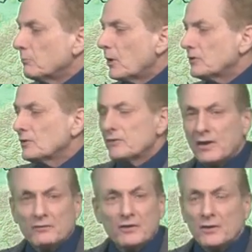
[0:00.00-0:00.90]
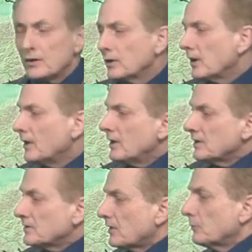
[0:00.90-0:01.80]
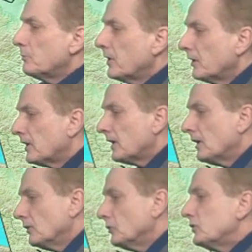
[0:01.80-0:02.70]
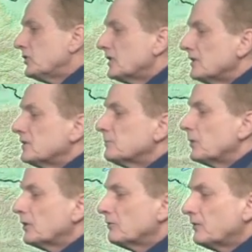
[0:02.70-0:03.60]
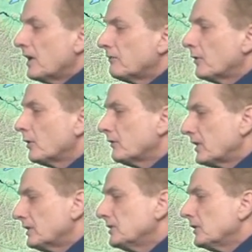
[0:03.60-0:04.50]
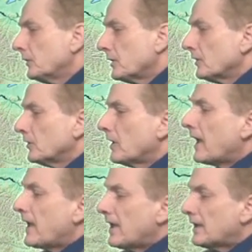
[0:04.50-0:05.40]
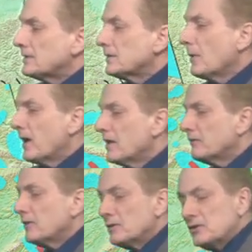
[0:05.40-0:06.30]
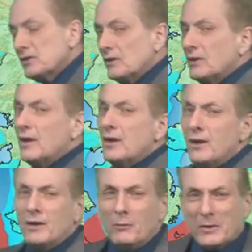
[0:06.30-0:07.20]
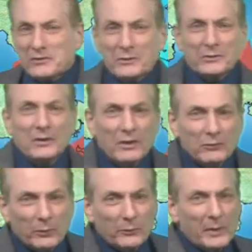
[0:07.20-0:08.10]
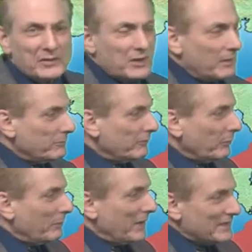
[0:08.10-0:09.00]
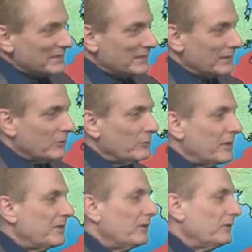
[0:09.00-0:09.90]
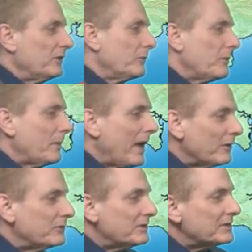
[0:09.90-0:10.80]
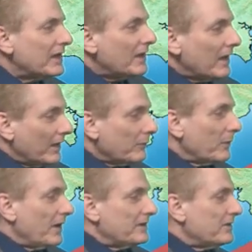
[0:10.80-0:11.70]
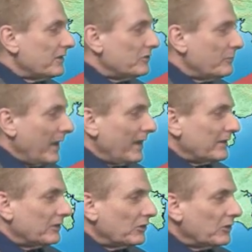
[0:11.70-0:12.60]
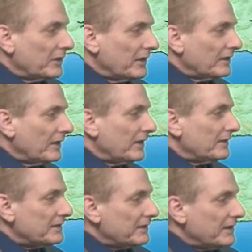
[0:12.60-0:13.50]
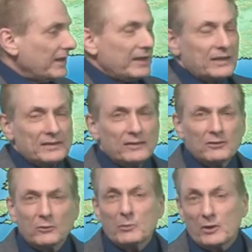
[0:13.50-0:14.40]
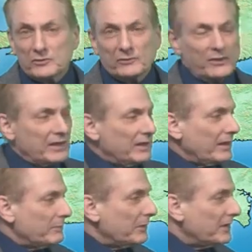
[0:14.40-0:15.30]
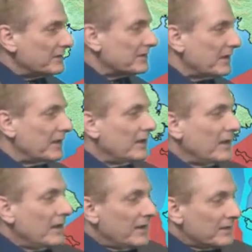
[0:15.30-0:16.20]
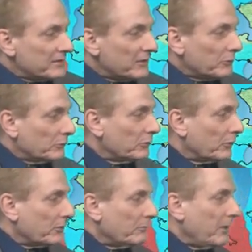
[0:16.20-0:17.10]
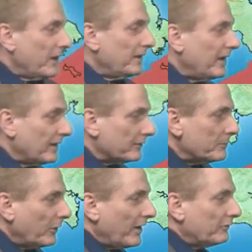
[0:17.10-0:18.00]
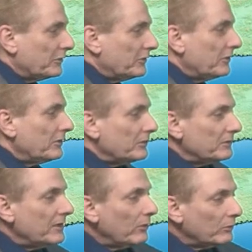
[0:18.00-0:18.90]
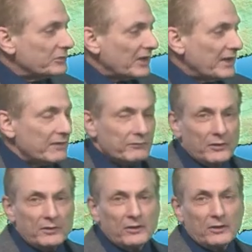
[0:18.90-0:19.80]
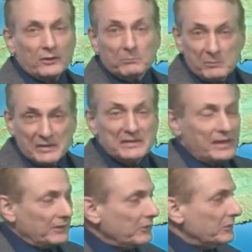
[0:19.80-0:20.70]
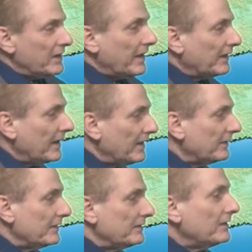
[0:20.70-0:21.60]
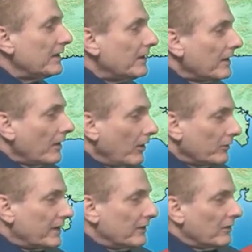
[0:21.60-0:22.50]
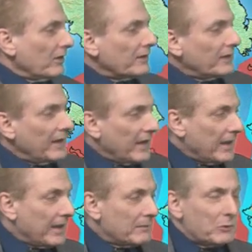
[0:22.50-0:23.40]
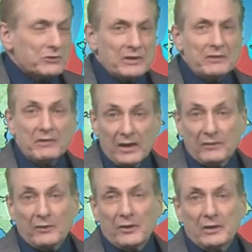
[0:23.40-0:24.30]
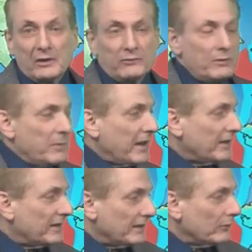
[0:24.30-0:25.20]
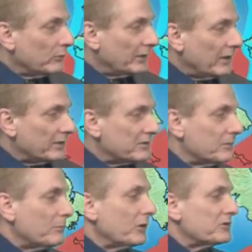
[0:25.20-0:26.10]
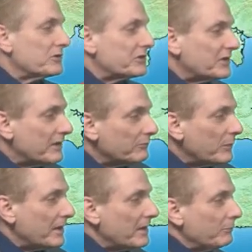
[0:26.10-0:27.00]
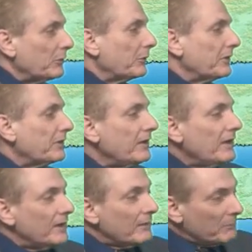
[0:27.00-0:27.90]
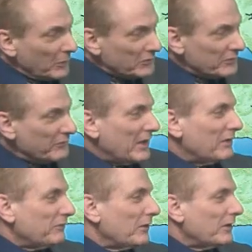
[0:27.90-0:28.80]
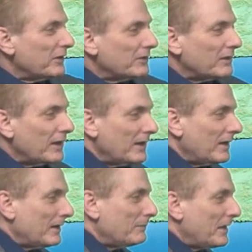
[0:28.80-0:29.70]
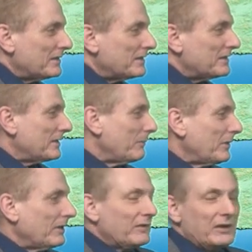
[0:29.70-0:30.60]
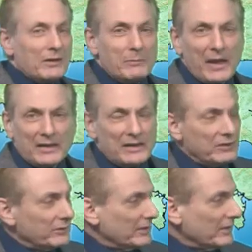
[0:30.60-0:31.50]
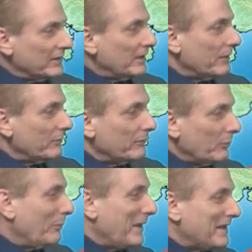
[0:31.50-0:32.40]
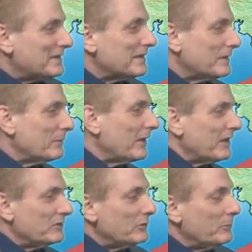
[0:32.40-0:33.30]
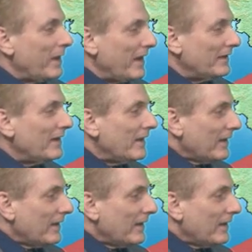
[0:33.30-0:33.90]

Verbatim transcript: Marginal VFR, southern Bering, Aleutians, pretty good VFR over the interior, and some IFR still. Western northwest Copper River Basin, a little bit there near the mountains. Otherwise, not too bad into Cook Inlet and a little marginal for the Kenai Peninsula. Central northern Panhandle tomorrow afternoon holds IFR there, east side of Kodiak Island, all day long, and mostly VFR here for the Panhandle, holding on to some marginal stuff way up north. Marginal VFR makes something of a comeback here in the Copper River Basin, but not too bad.